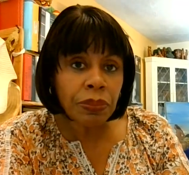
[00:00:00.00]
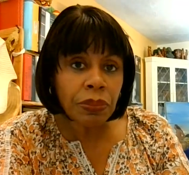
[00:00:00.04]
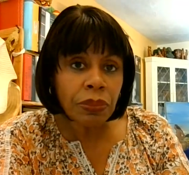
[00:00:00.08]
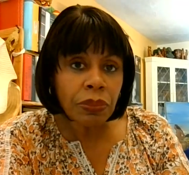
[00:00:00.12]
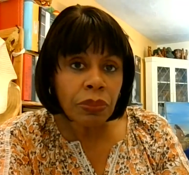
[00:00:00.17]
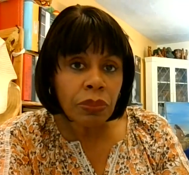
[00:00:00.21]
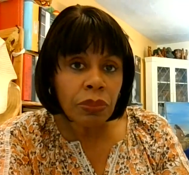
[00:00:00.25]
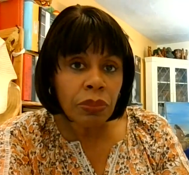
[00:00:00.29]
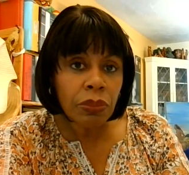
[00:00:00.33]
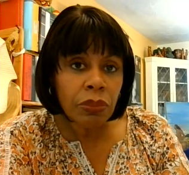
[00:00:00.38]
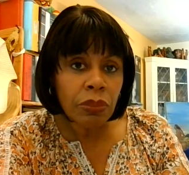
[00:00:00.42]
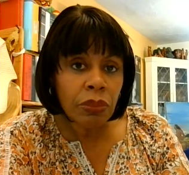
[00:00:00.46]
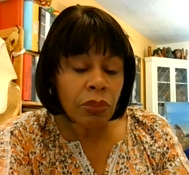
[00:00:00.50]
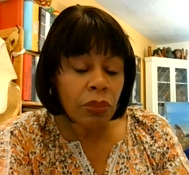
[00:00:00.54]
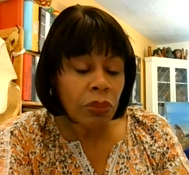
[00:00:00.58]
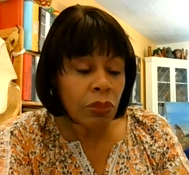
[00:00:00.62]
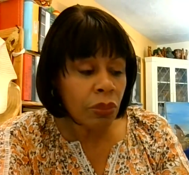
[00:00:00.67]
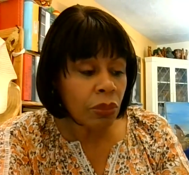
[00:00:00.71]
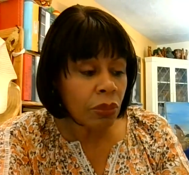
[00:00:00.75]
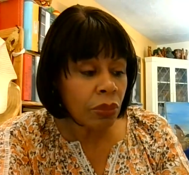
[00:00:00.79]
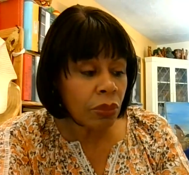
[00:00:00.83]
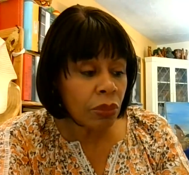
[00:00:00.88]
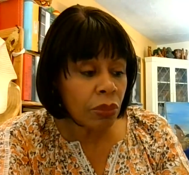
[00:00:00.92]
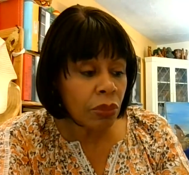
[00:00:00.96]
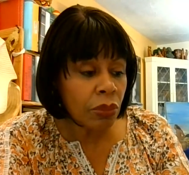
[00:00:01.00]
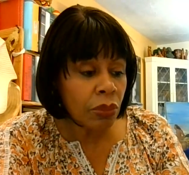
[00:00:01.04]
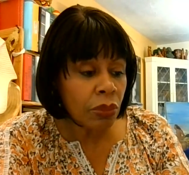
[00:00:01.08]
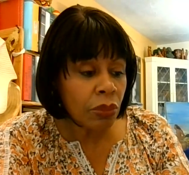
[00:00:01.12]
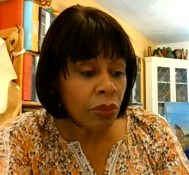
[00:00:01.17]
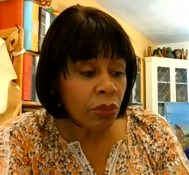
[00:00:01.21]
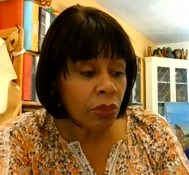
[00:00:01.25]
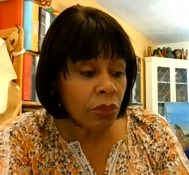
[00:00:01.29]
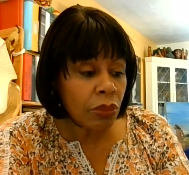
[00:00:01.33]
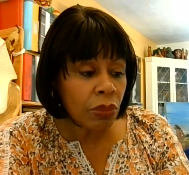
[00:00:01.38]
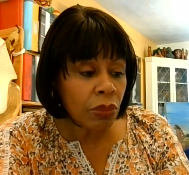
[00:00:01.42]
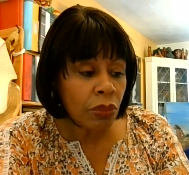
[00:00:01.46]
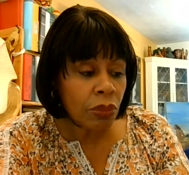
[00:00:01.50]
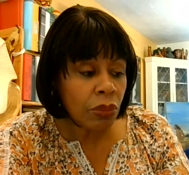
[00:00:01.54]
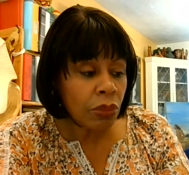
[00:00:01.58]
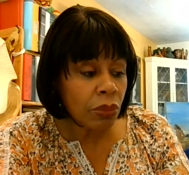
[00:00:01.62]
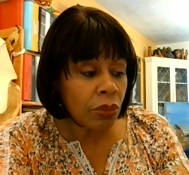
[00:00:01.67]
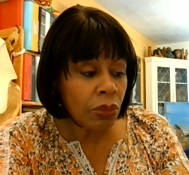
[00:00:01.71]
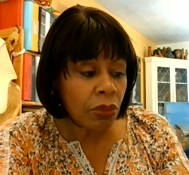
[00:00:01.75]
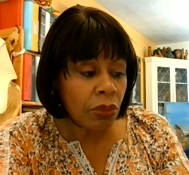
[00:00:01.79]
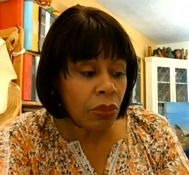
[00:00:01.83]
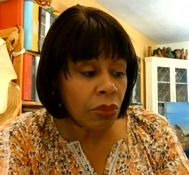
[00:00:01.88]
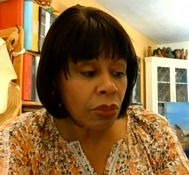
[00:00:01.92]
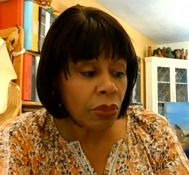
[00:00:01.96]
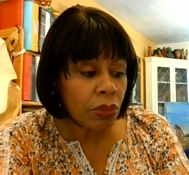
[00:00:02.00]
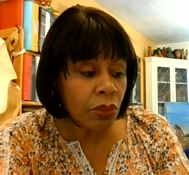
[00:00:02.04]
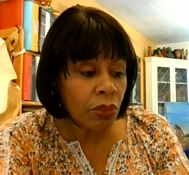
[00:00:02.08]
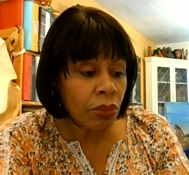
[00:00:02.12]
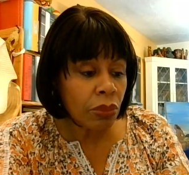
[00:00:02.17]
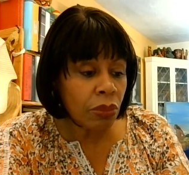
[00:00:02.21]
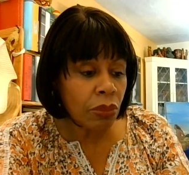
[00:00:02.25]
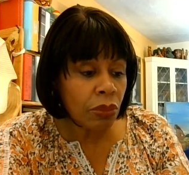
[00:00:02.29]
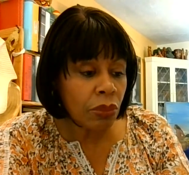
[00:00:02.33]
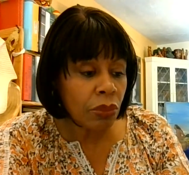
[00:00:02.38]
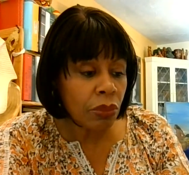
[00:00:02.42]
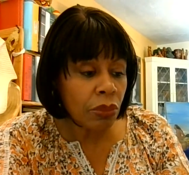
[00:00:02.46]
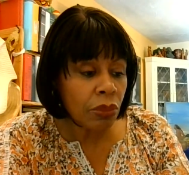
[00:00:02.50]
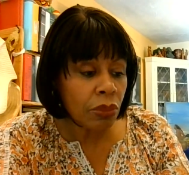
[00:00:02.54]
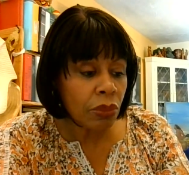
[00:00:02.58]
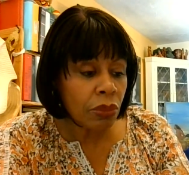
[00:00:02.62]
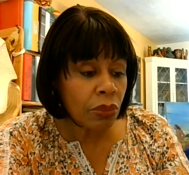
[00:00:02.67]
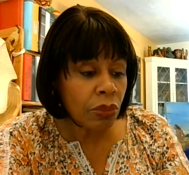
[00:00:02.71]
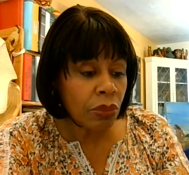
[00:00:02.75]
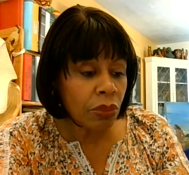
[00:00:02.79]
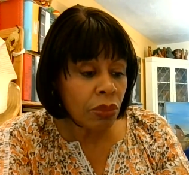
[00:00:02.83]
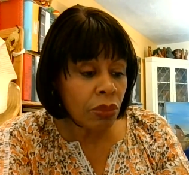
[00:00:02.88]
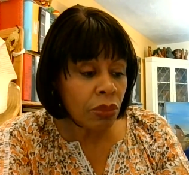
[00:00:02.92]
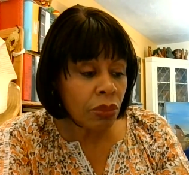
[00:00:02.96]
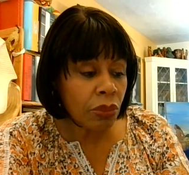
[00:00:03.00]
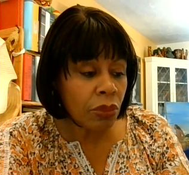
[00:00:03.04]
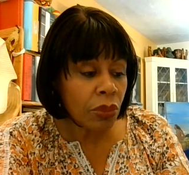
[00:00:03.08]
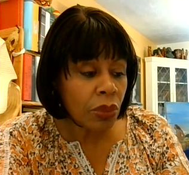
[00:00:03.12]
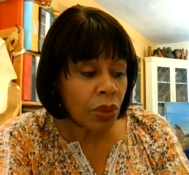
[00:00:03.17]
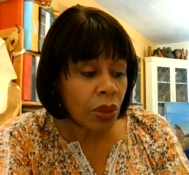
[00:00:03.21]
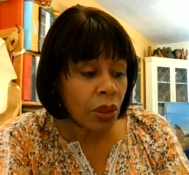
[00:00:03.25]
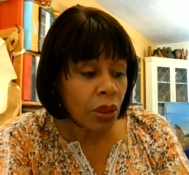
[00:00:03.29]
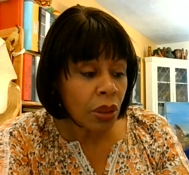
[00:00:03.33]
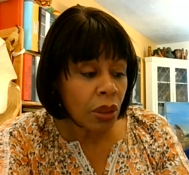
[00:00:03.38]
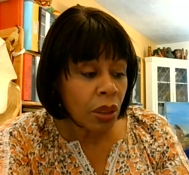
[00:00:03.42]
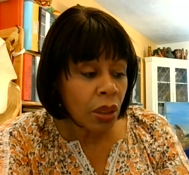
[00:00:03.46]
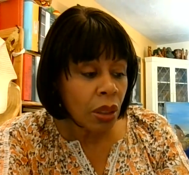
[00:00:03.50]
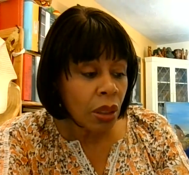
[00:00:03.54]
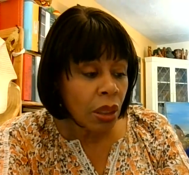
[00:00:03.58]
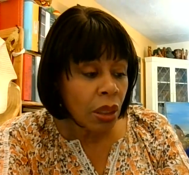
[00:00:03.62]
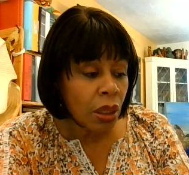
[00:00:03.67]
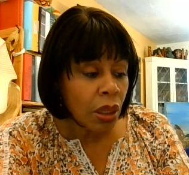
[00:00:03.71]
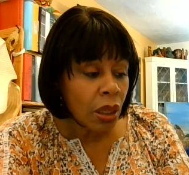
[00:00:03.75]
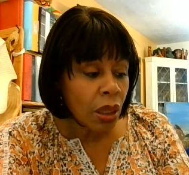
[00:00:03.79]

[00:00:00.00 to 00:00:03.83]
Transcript: Nothing is said.